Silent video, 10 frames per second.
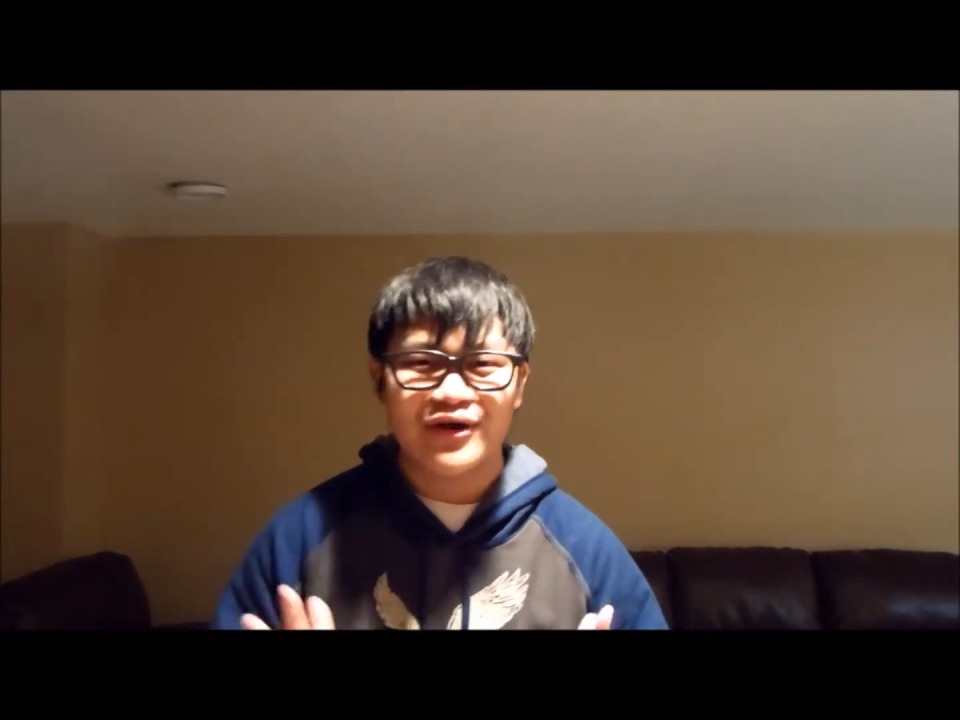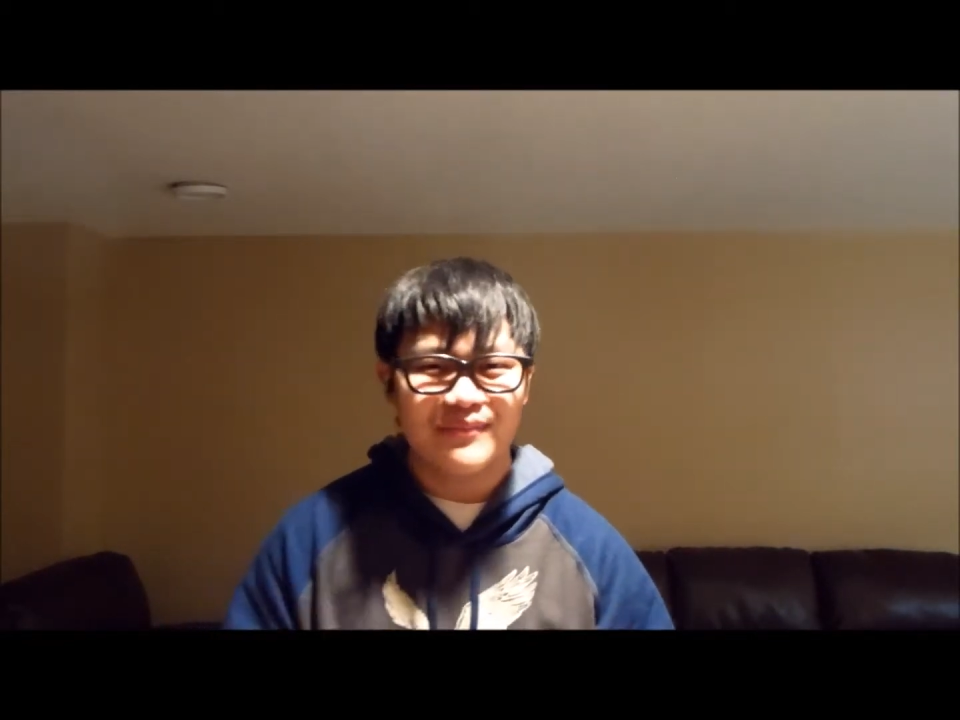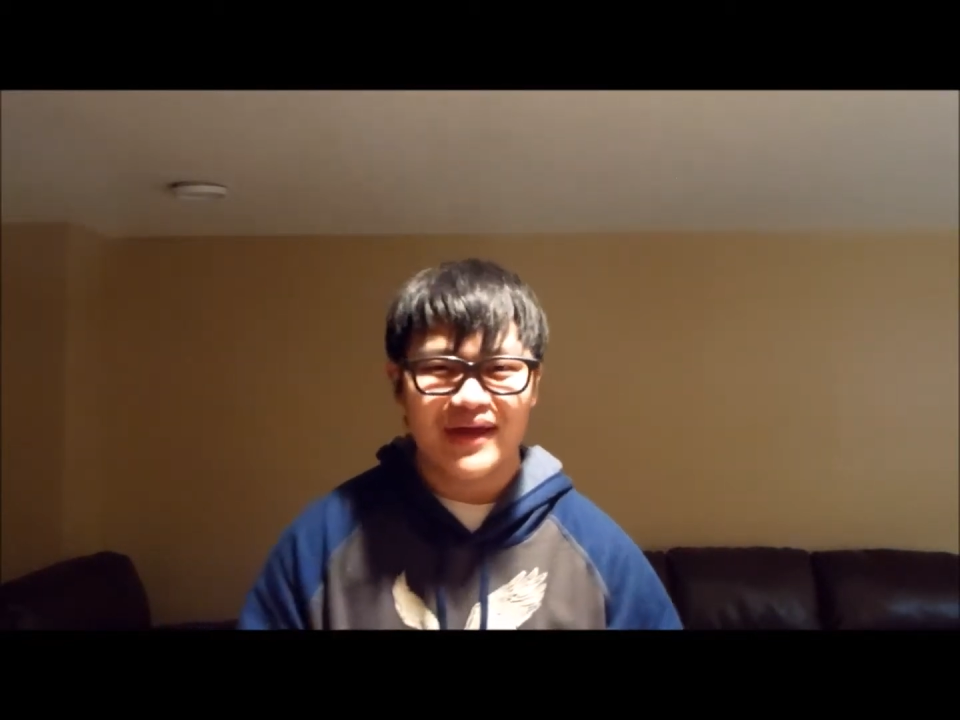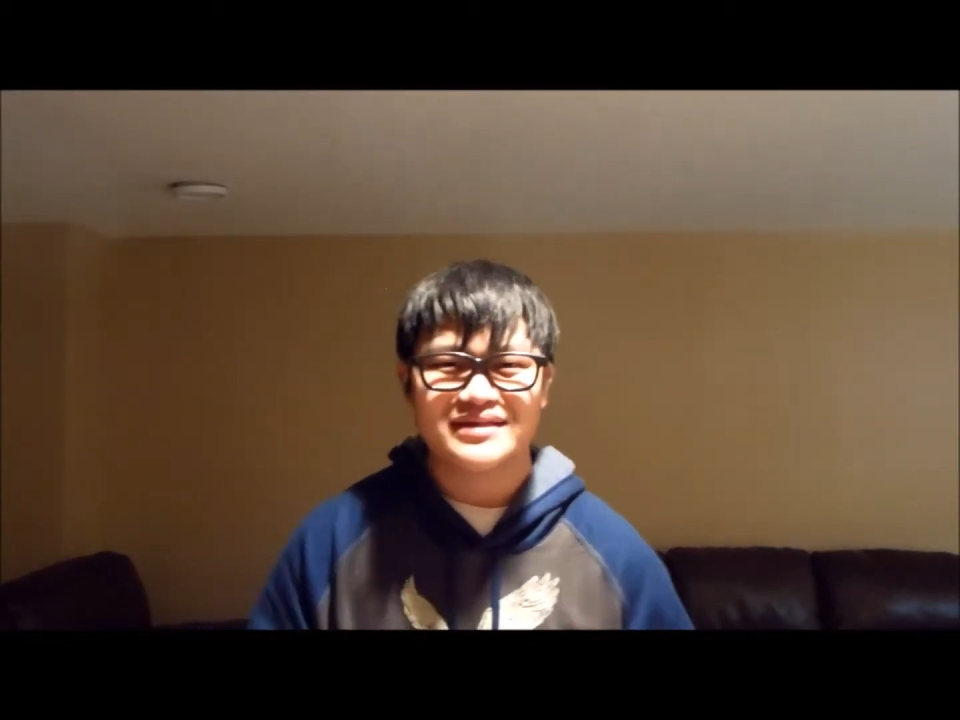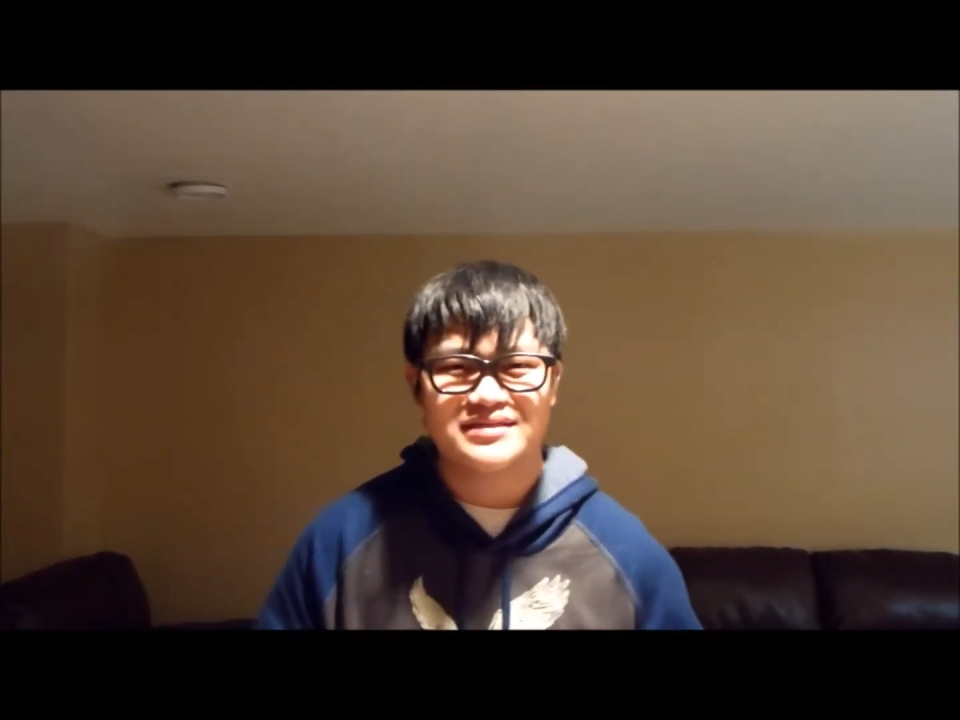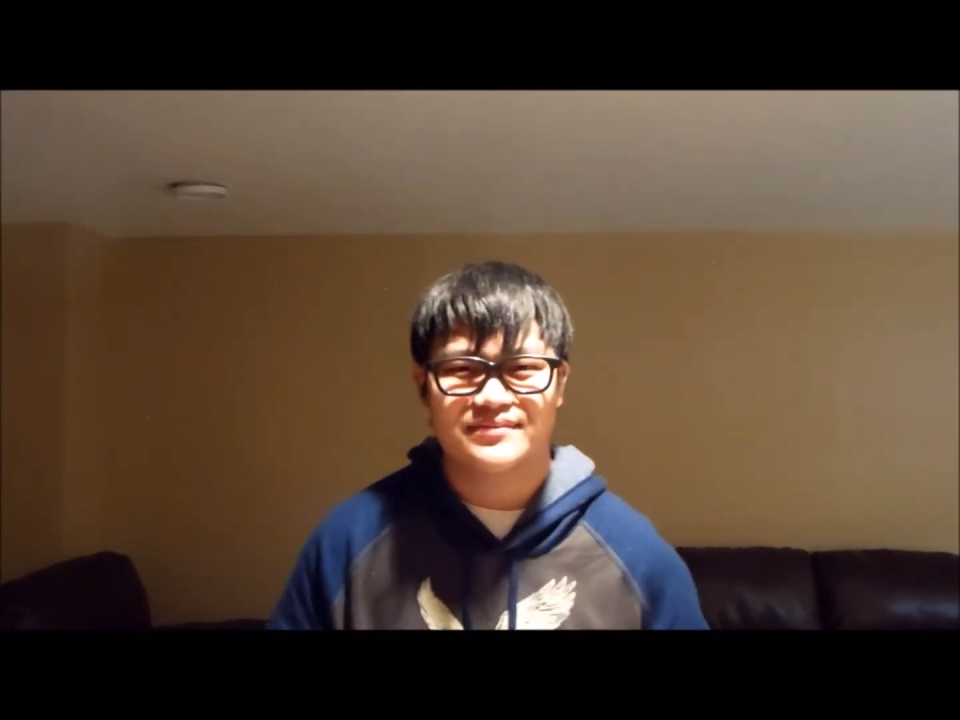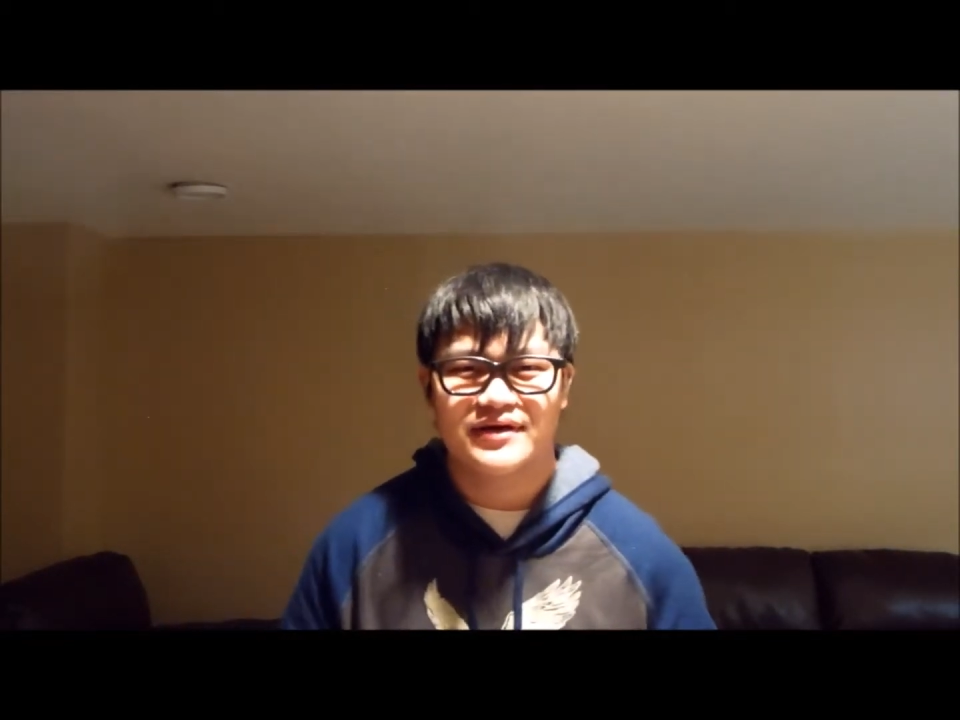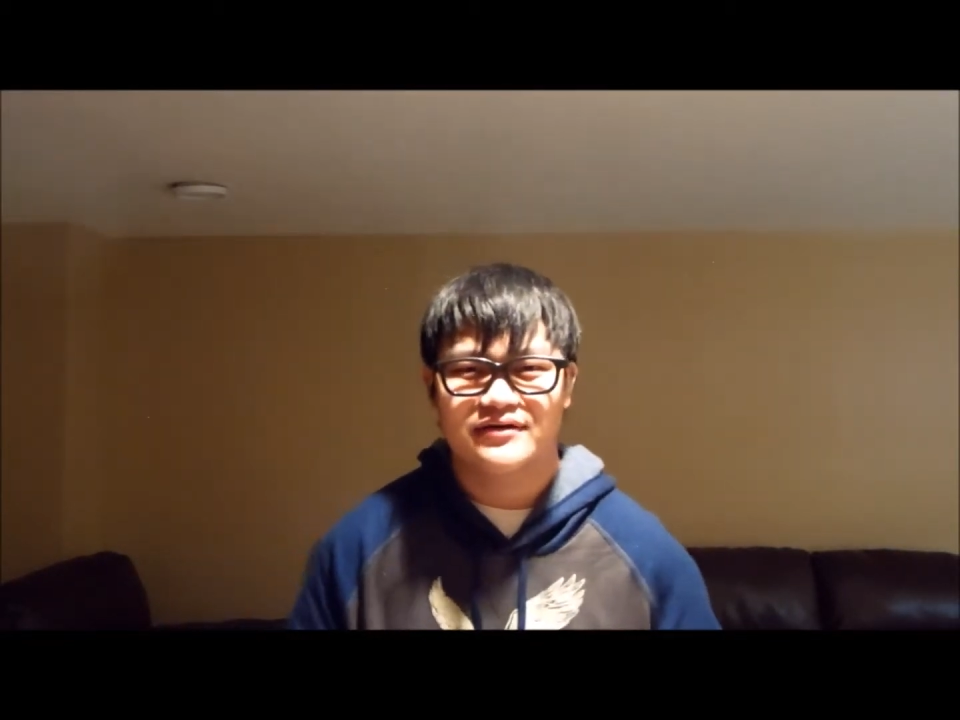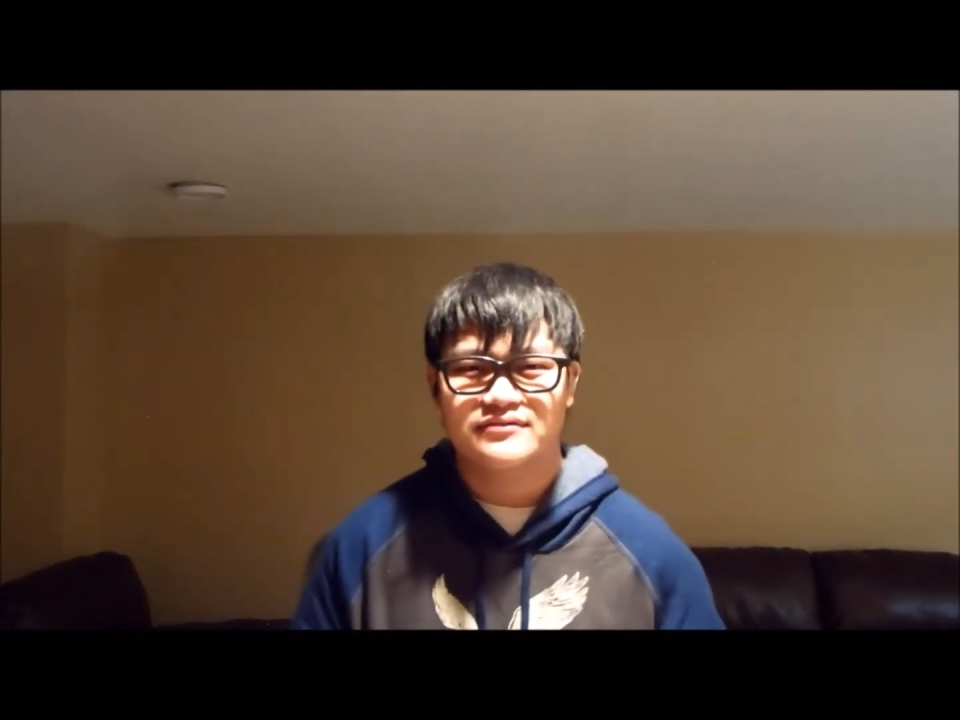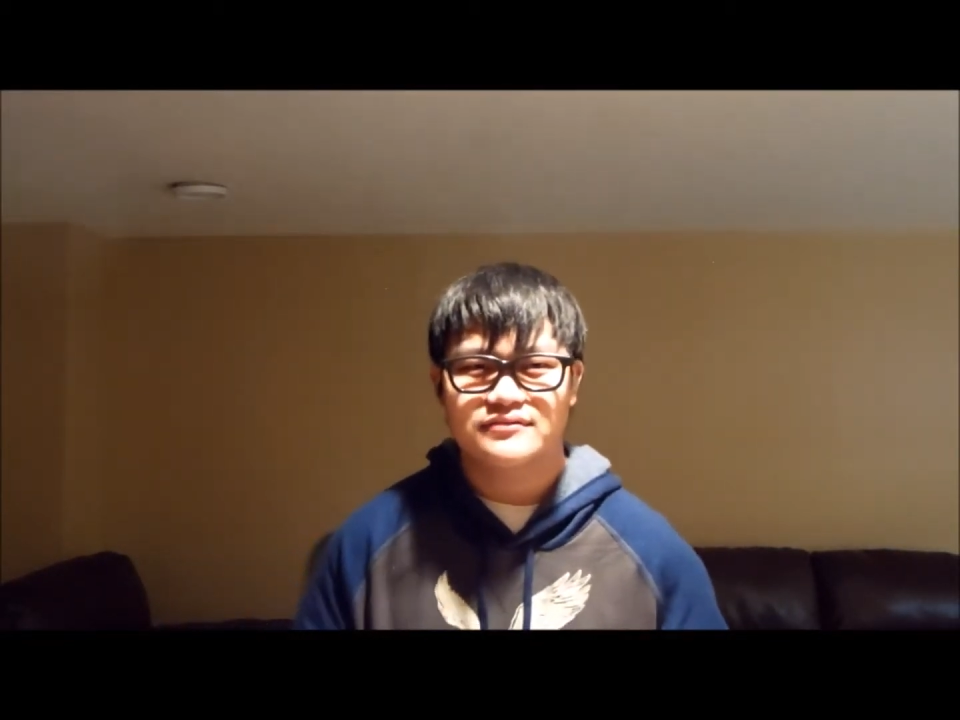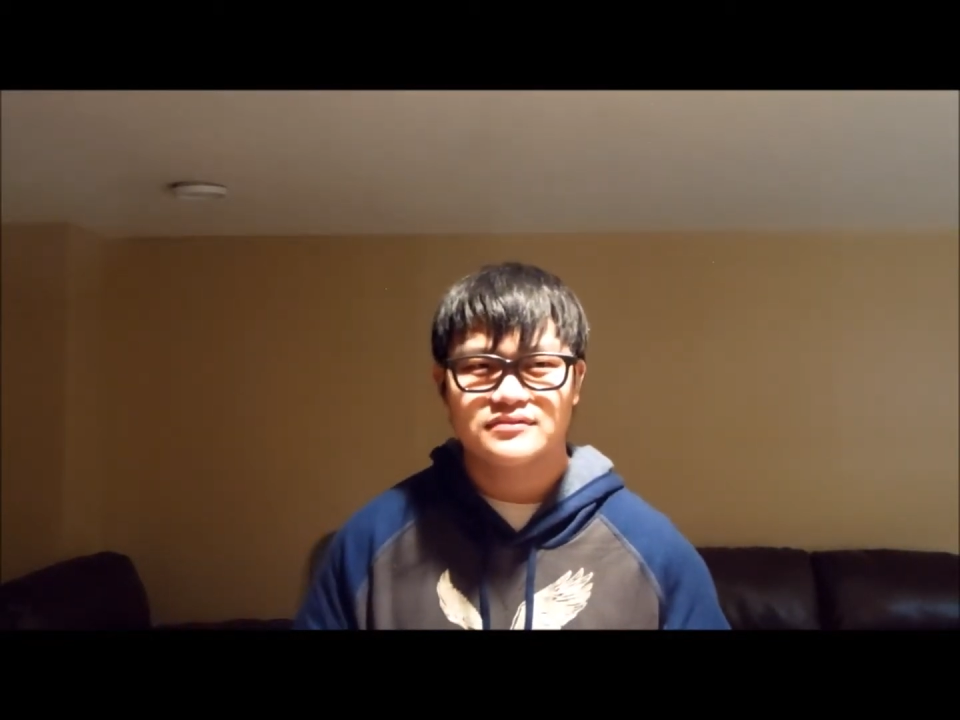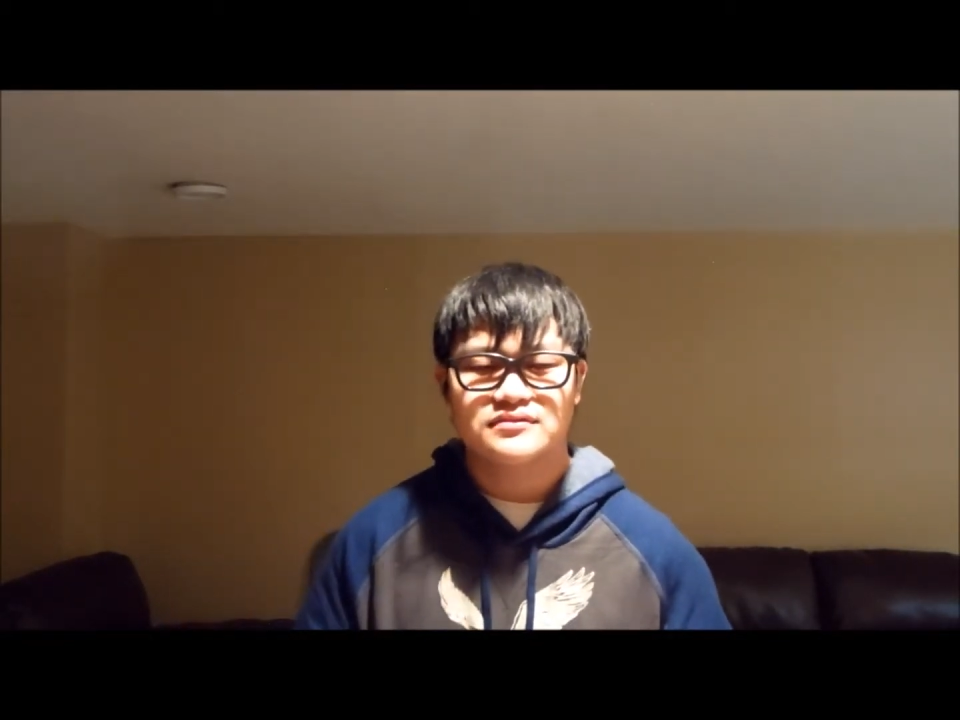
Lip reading: come back somehow.